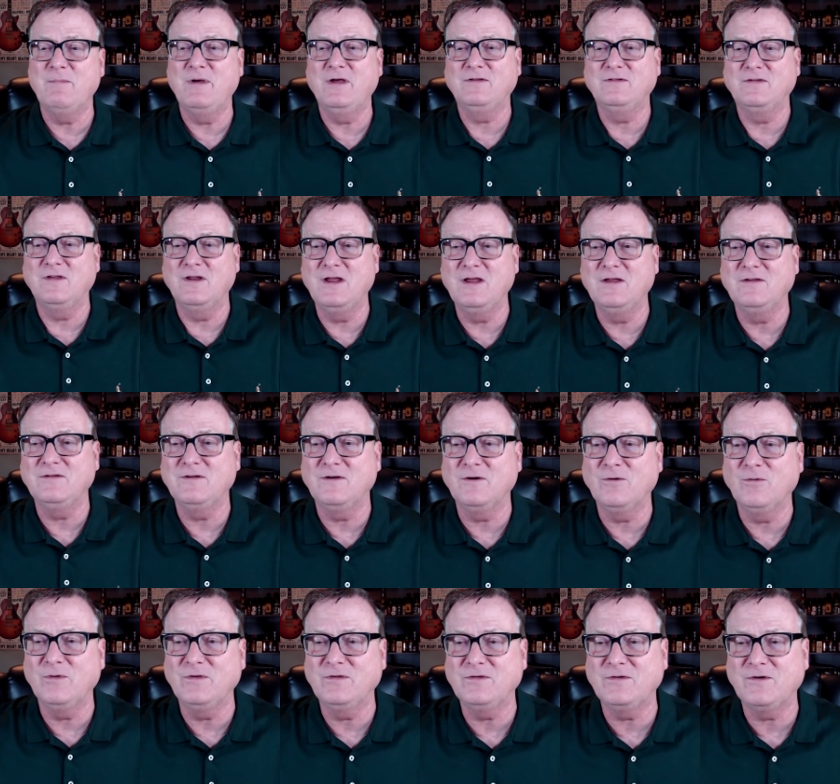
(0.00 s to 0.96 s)
Makes it
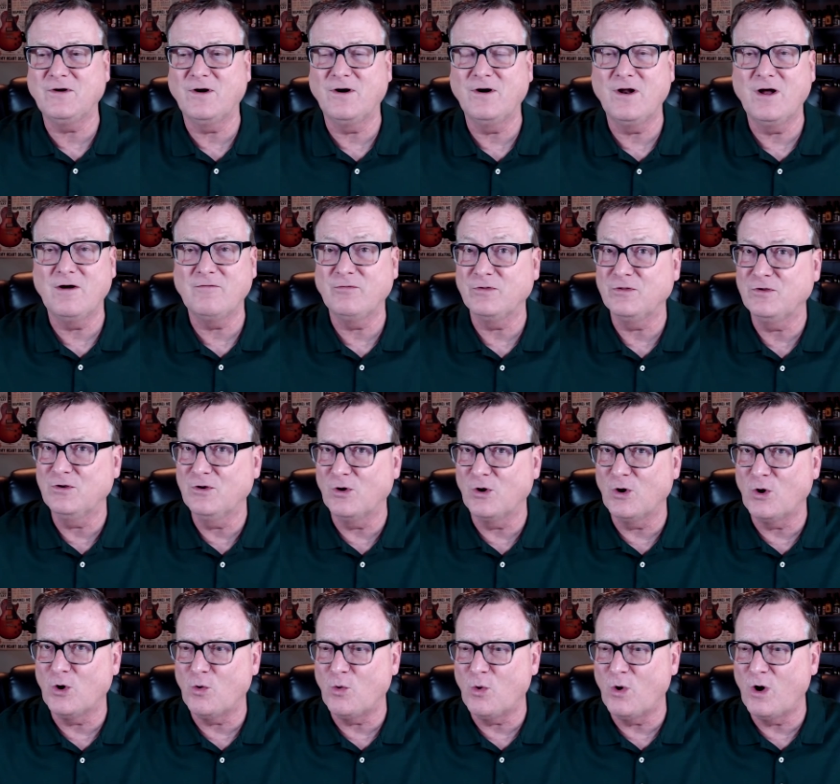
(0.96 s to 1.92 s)
easier. We start off with
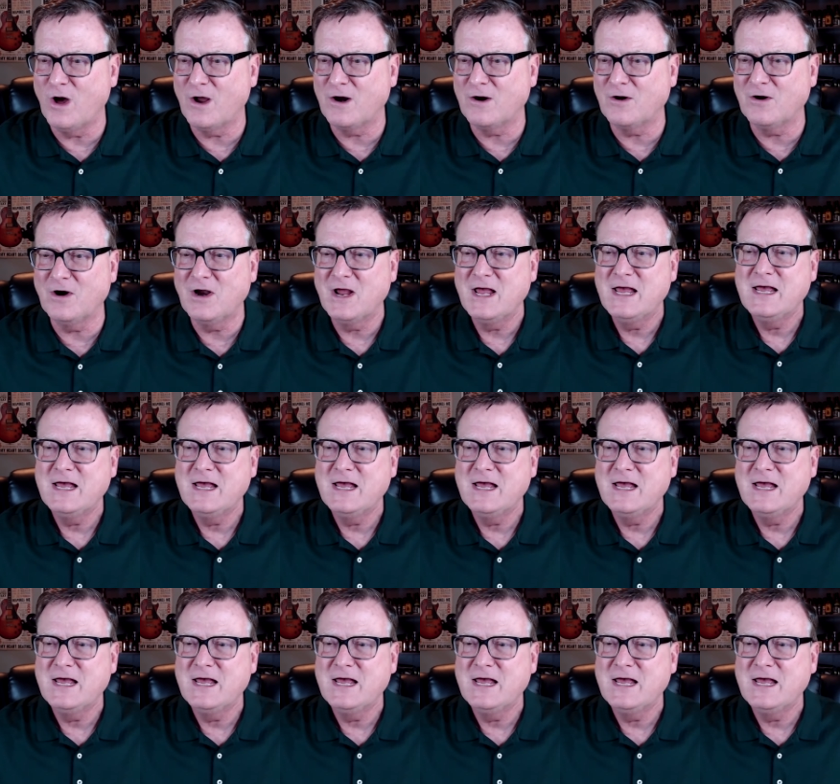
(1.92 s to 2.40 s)
good old water.